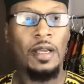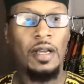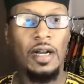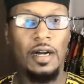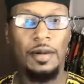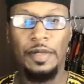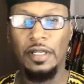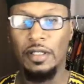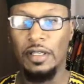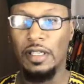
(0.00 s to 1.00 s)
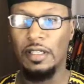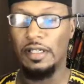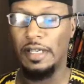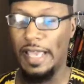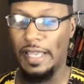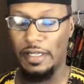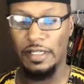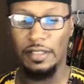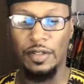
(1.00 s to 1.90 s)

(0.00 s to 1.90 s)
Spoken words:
But other than that,